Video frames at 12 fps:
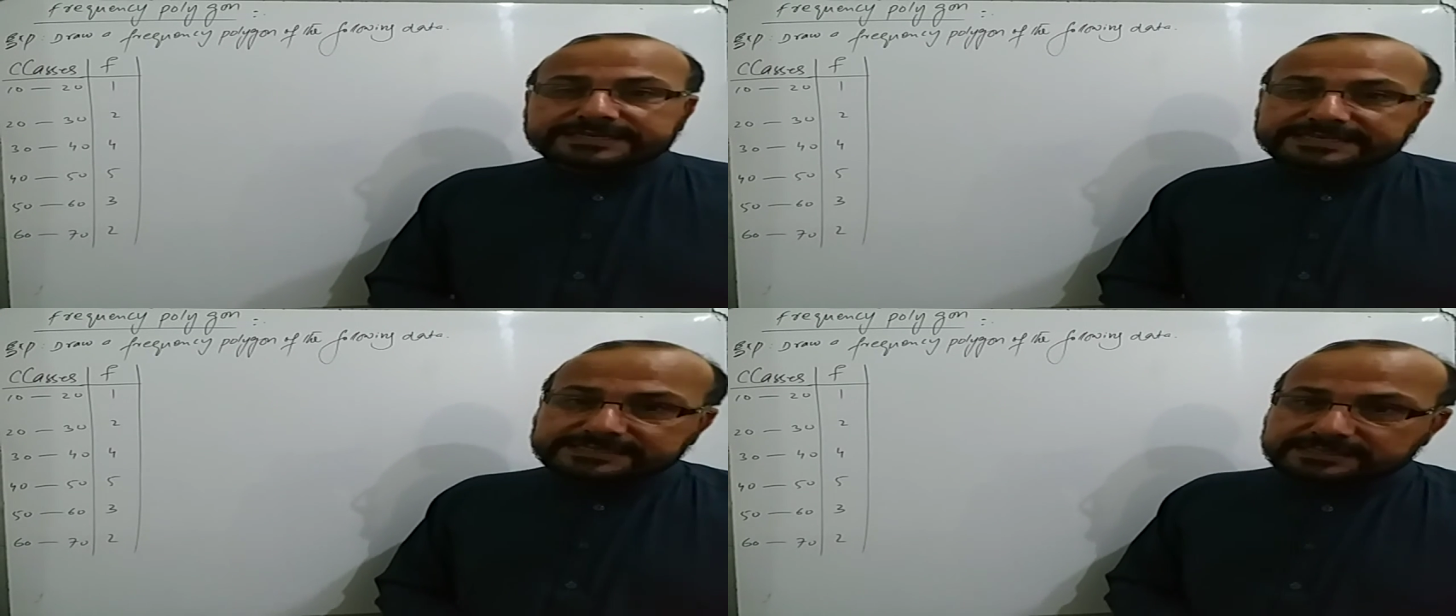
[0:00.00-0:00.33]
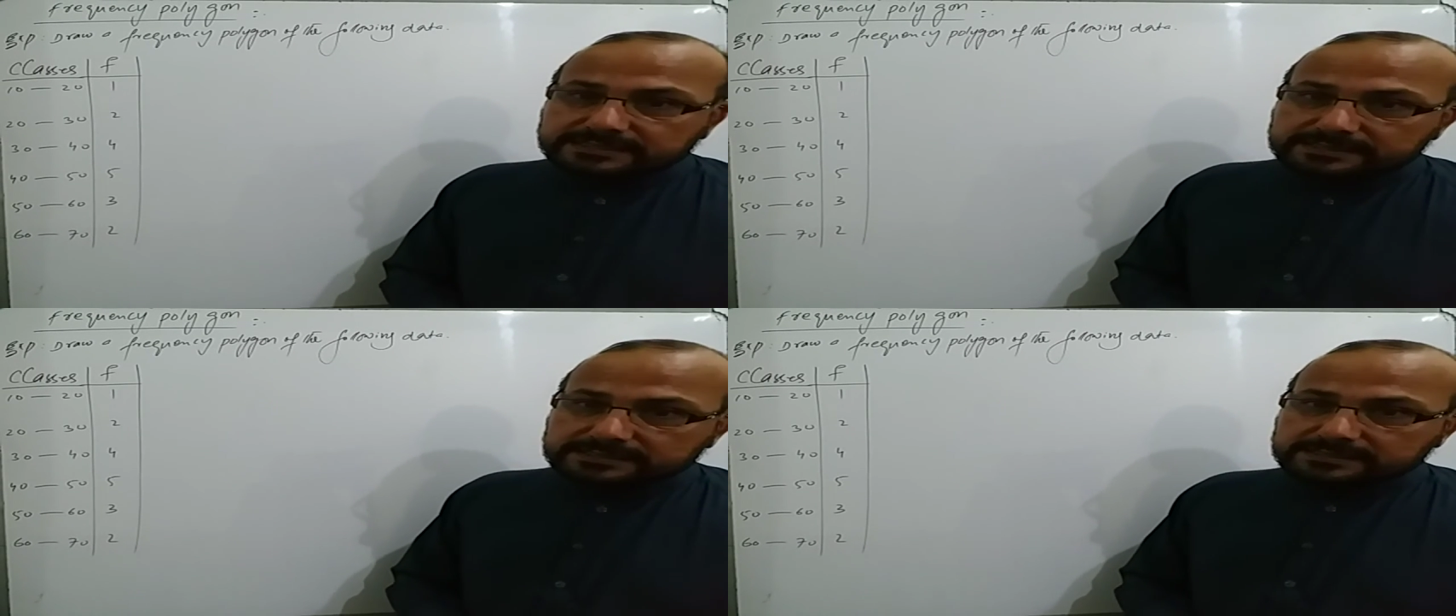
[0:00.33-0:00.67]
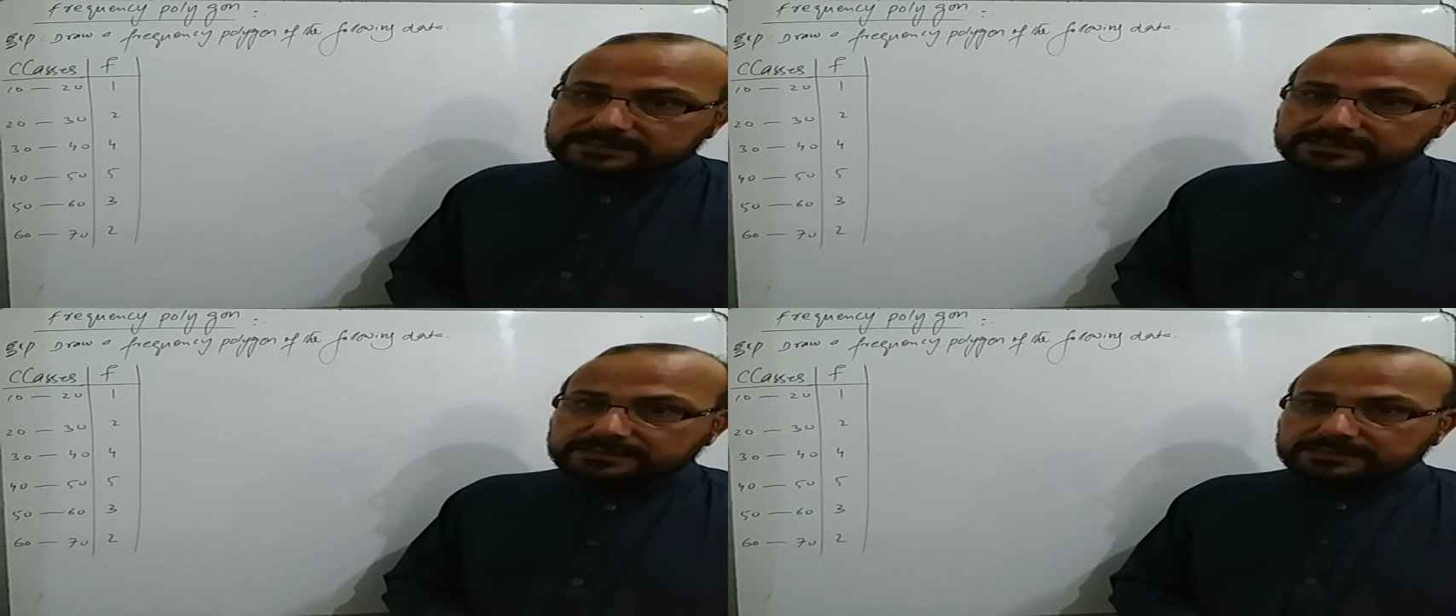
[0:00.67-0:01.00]
need
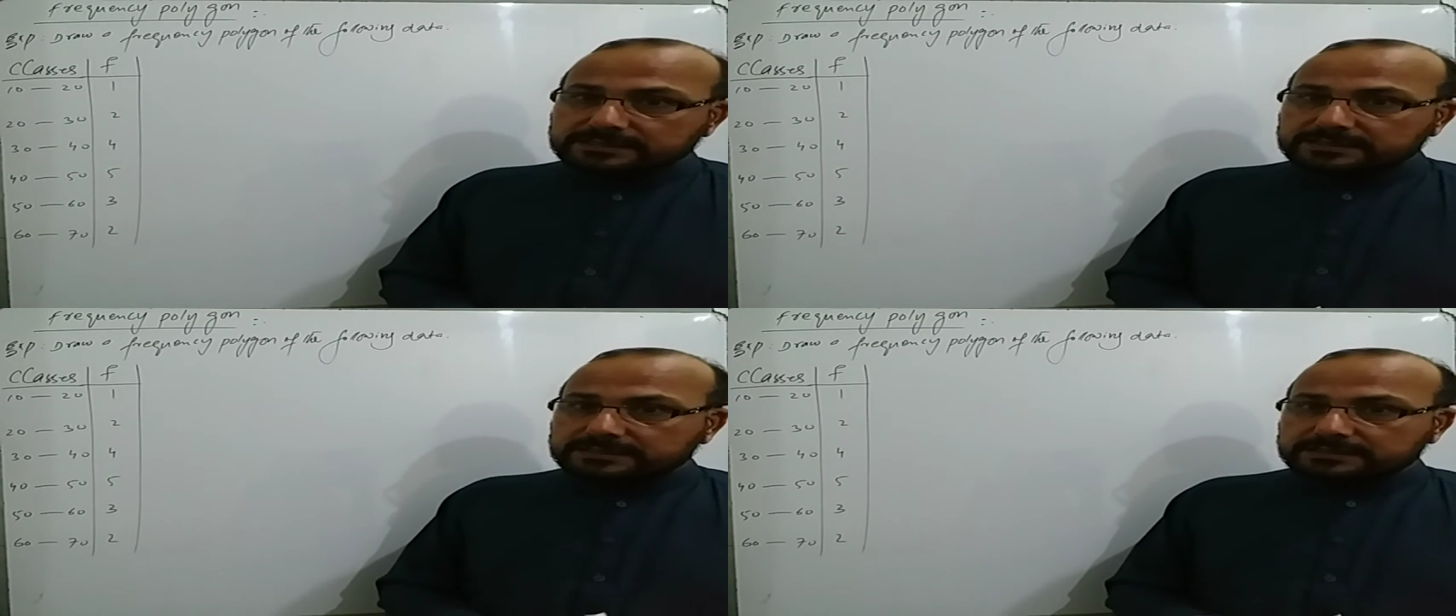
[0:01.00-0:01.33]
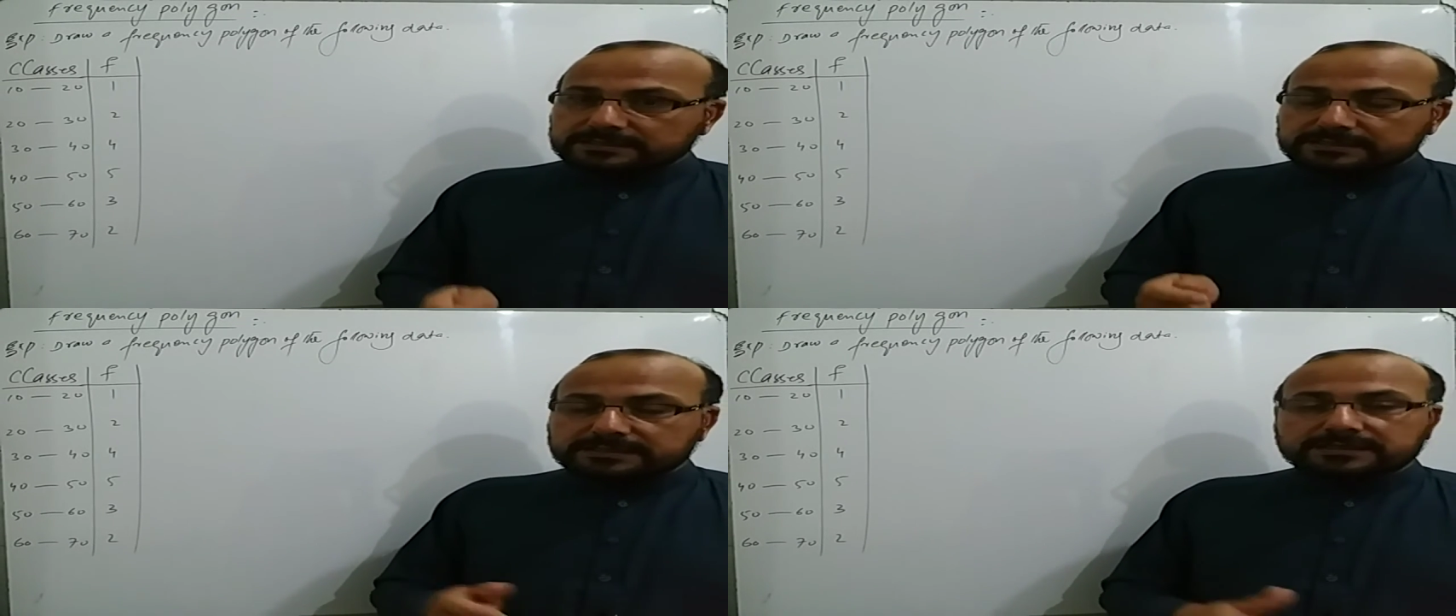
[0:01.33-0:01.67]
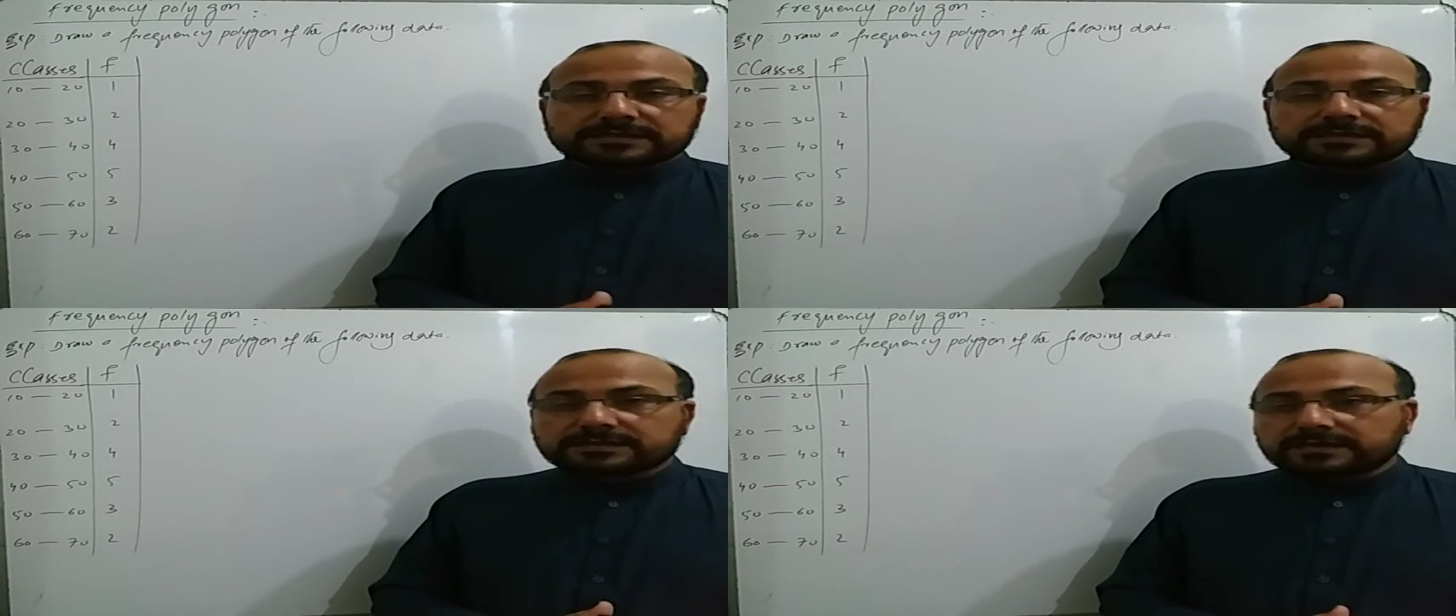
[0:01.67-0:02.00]
the
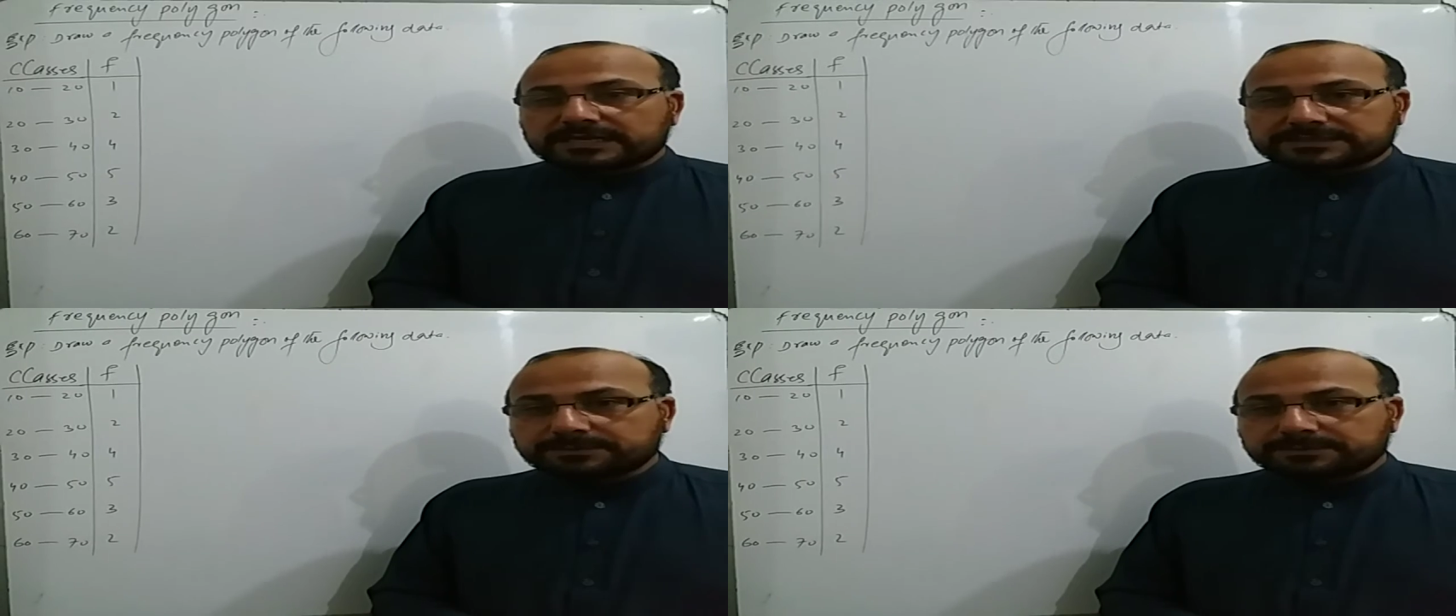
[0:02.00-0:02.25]
class